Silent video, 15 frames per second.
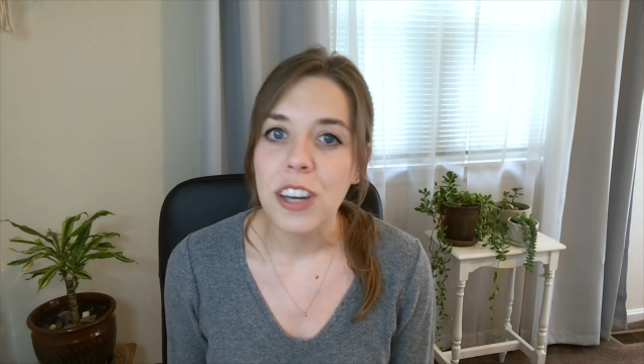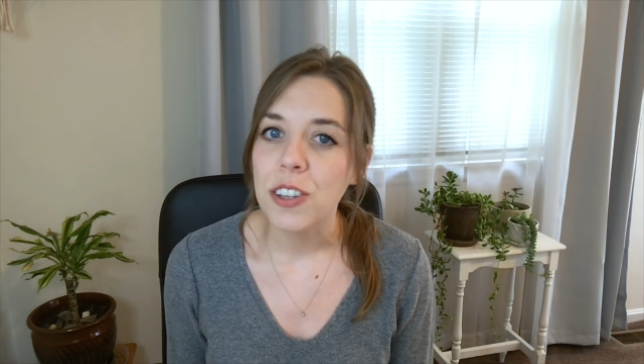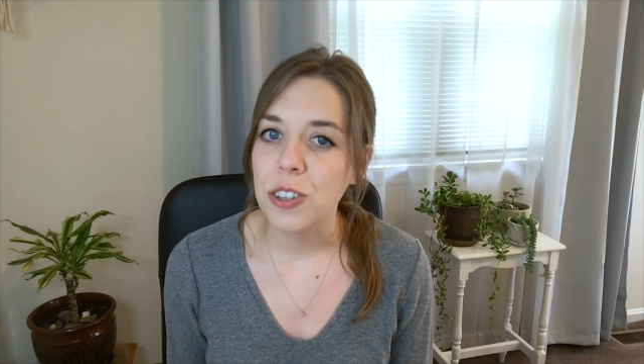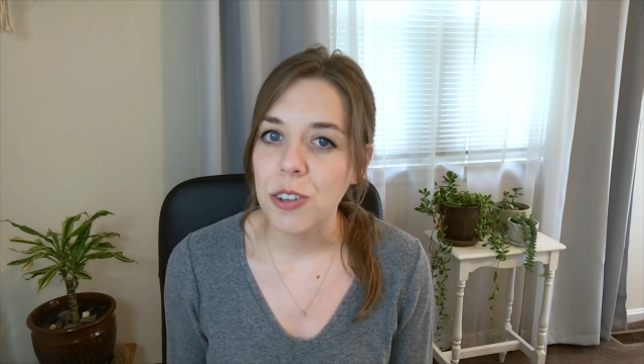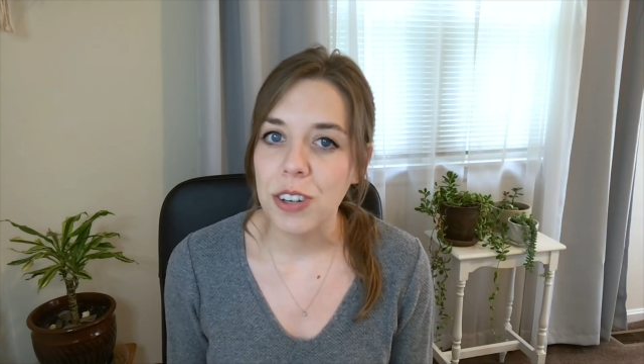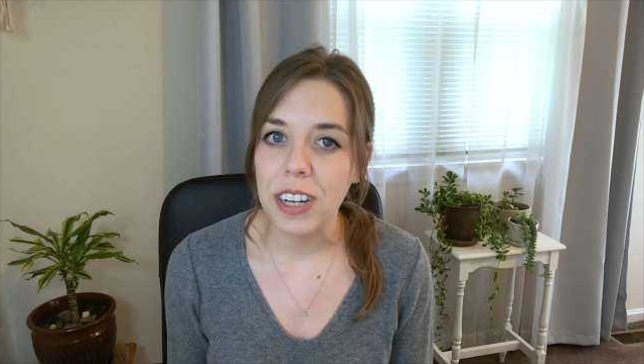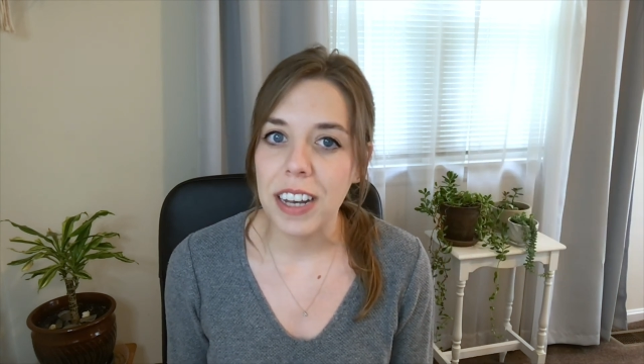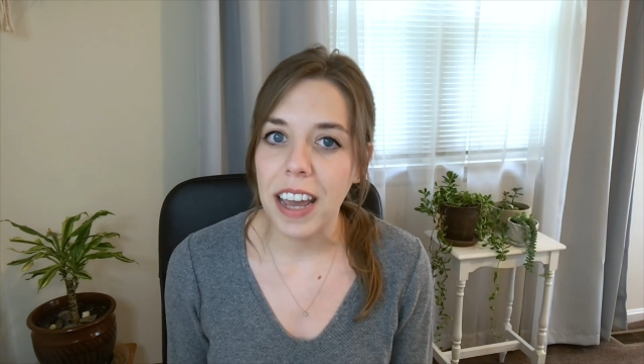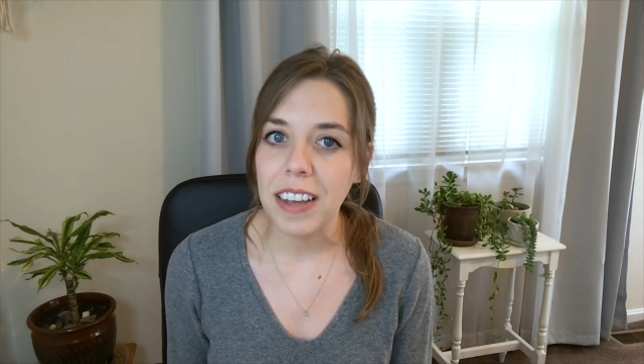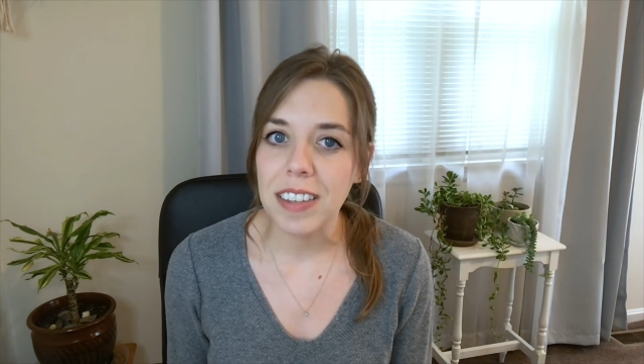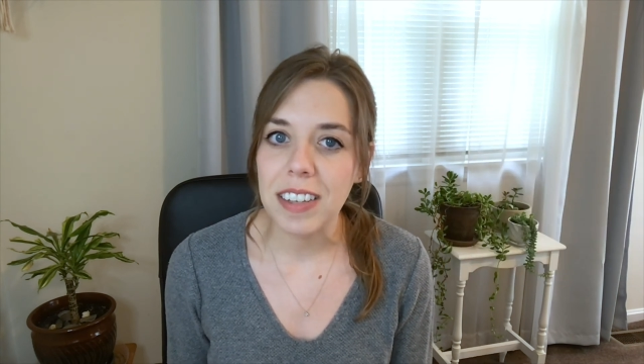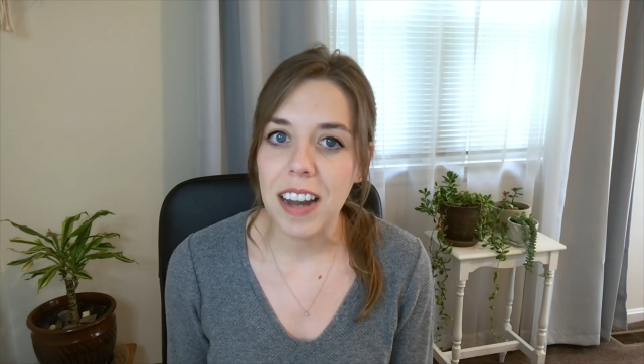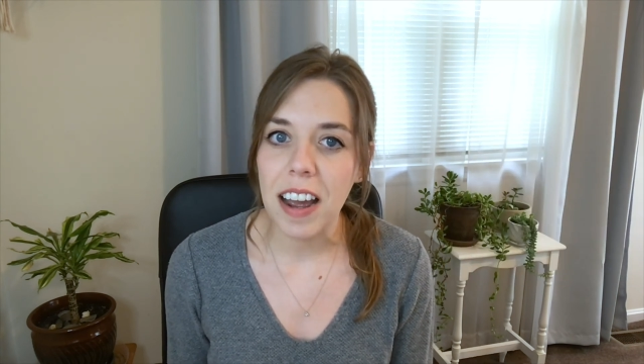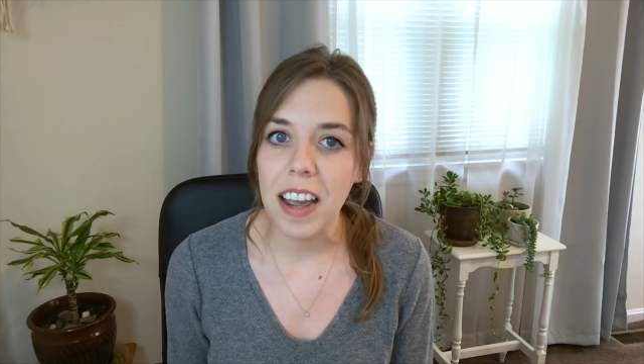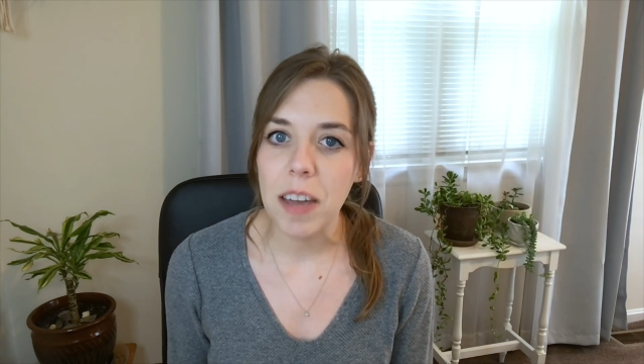Tune in next
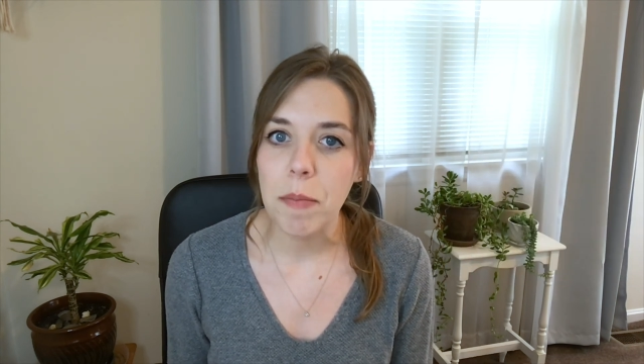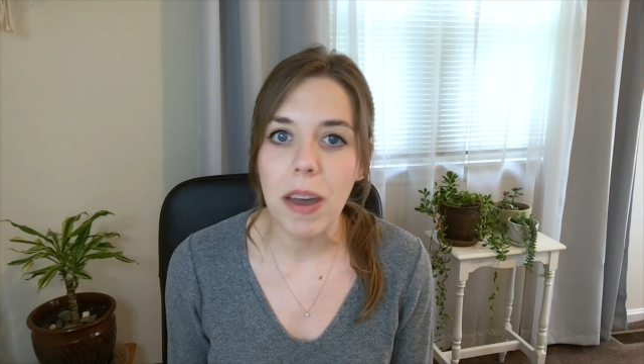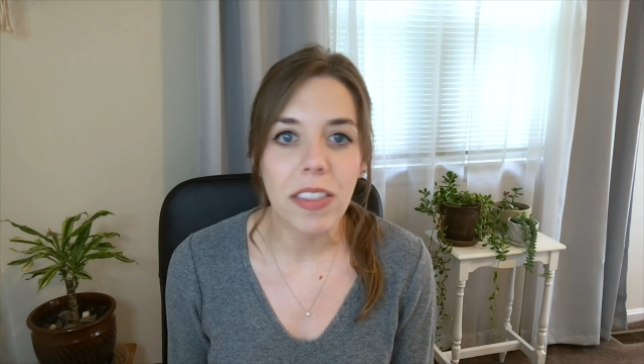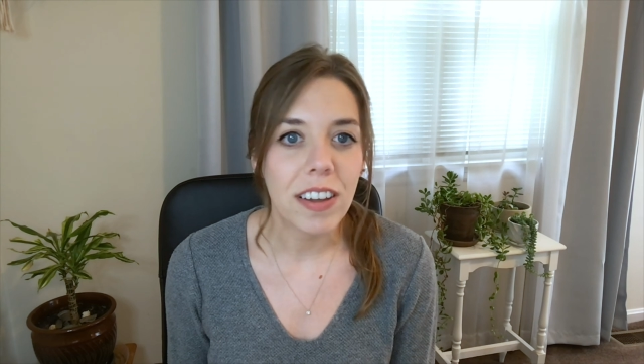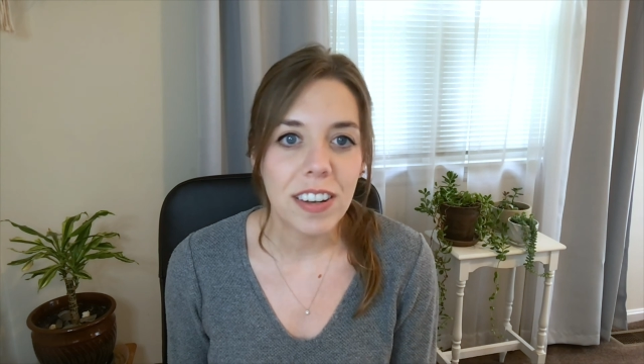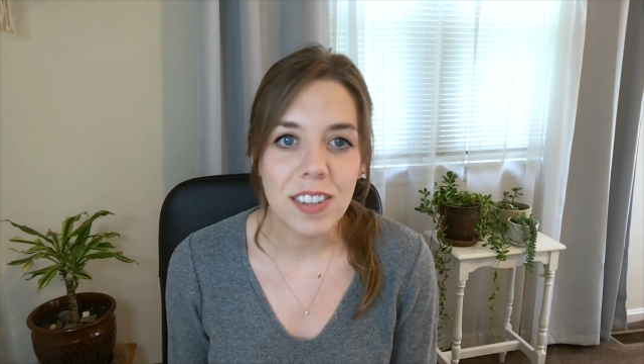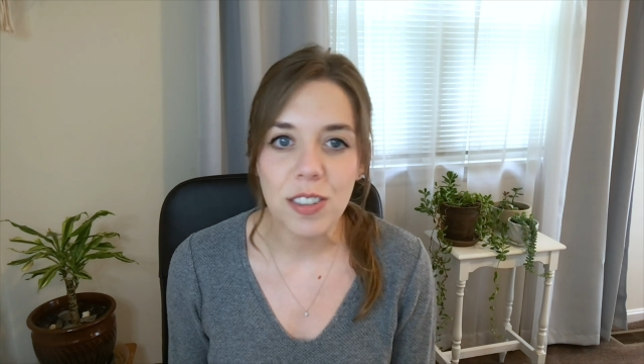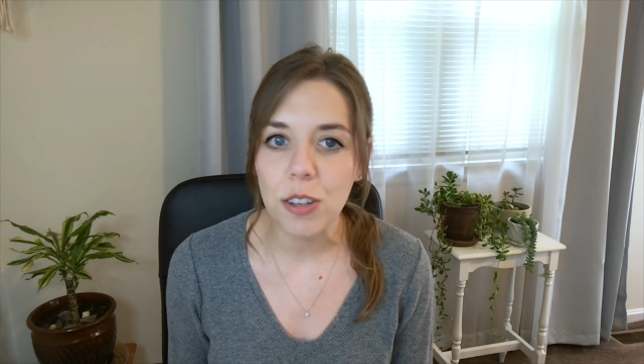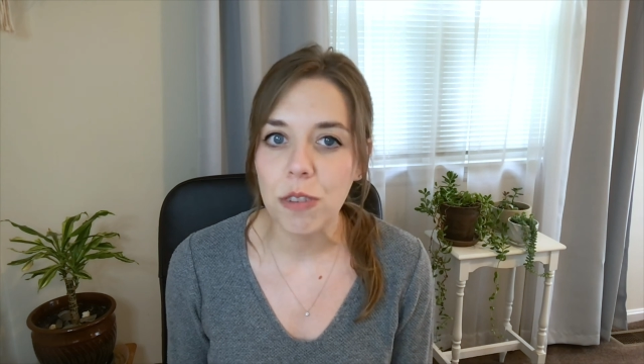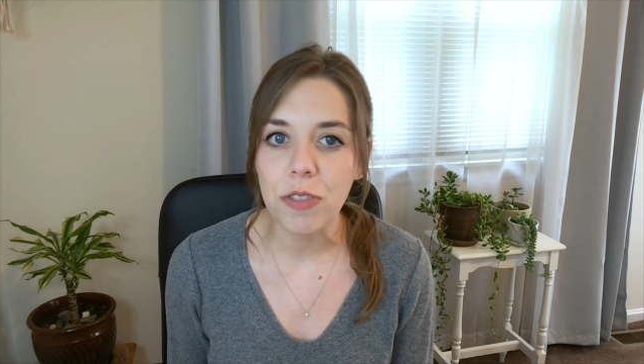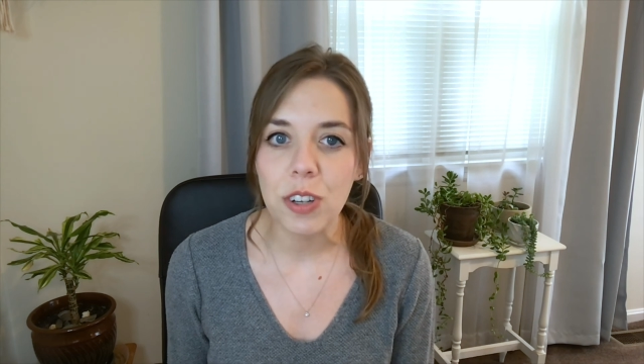time and let us know if